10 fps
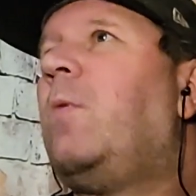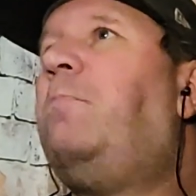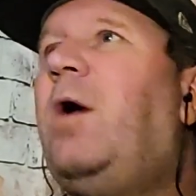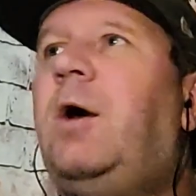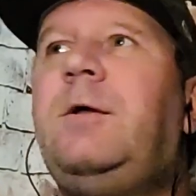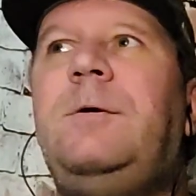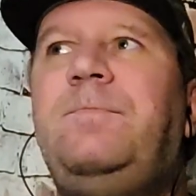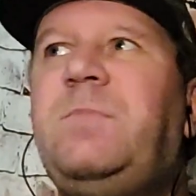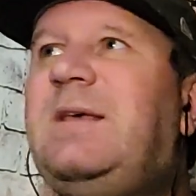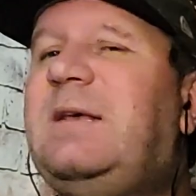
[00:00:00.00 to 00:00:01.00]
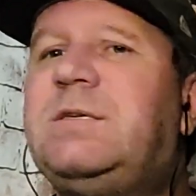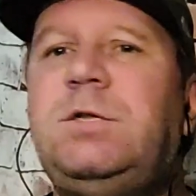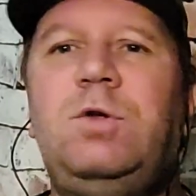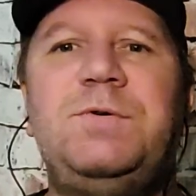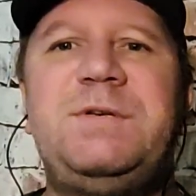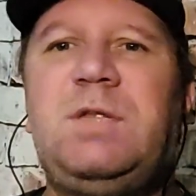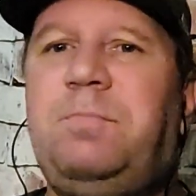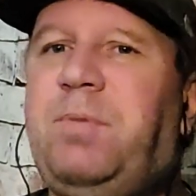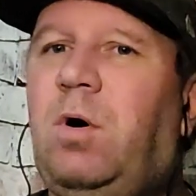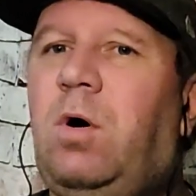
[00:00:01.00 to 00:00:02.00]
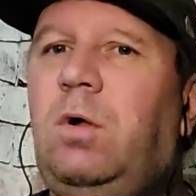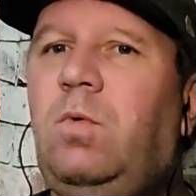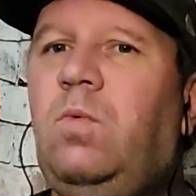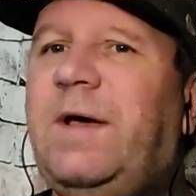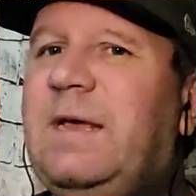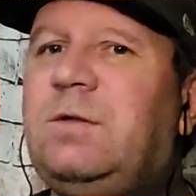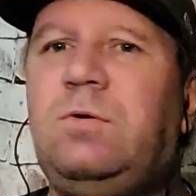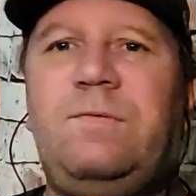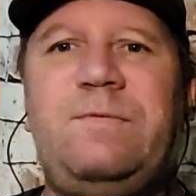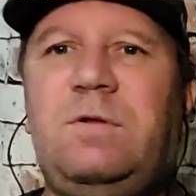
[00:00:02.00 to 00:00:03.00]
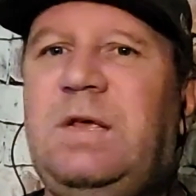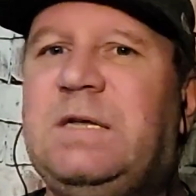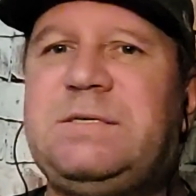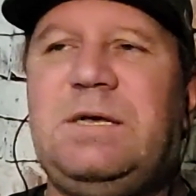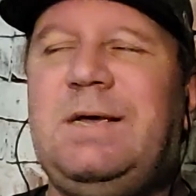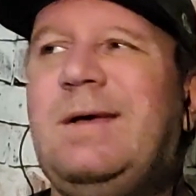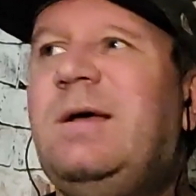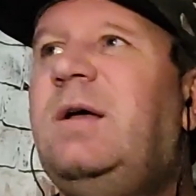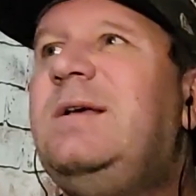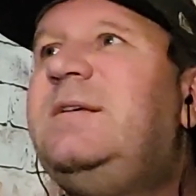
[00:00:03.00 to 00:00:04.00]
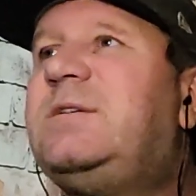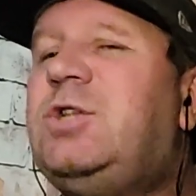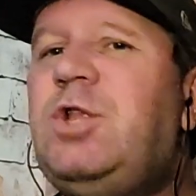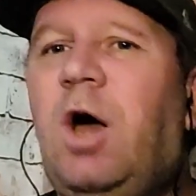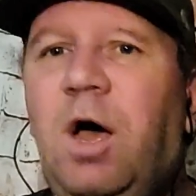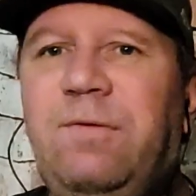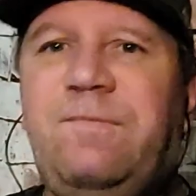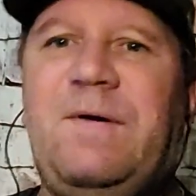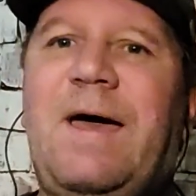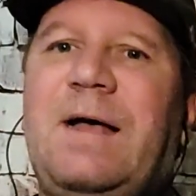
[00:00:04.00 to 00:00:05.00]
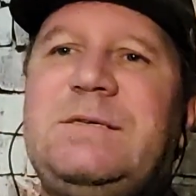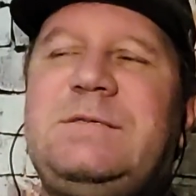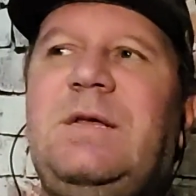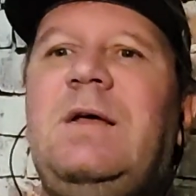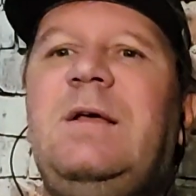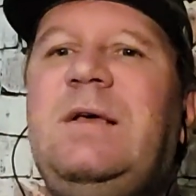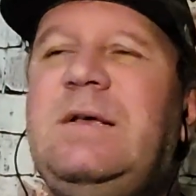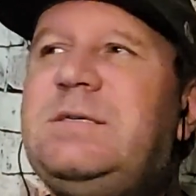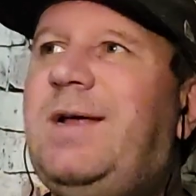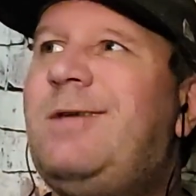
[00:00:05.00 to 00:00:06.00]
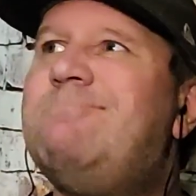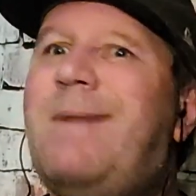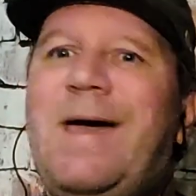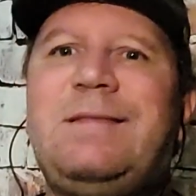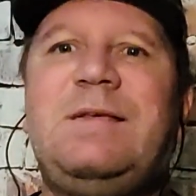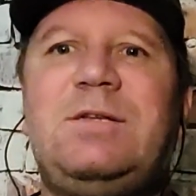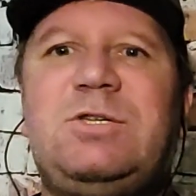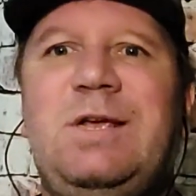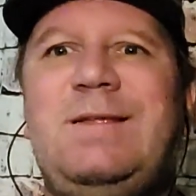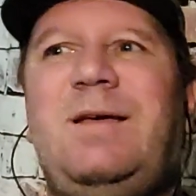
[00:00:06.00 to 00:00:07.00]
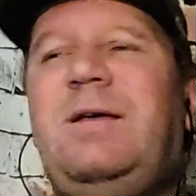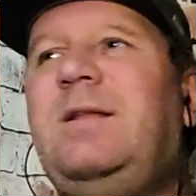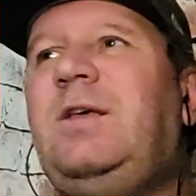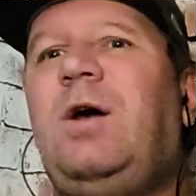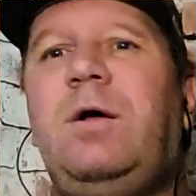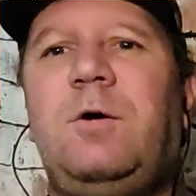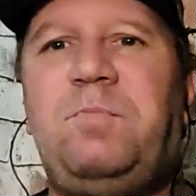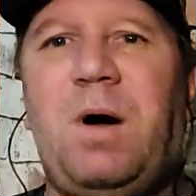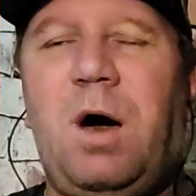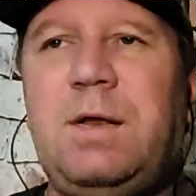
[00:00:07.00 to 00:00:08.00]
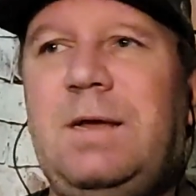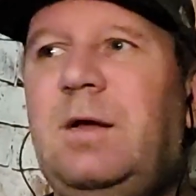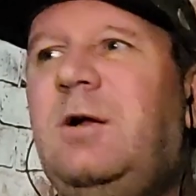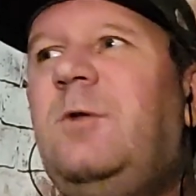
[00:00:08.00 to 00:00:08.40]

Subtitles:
But He's losing the ball way too easy. He's not fast. He's like Matic in a younger body.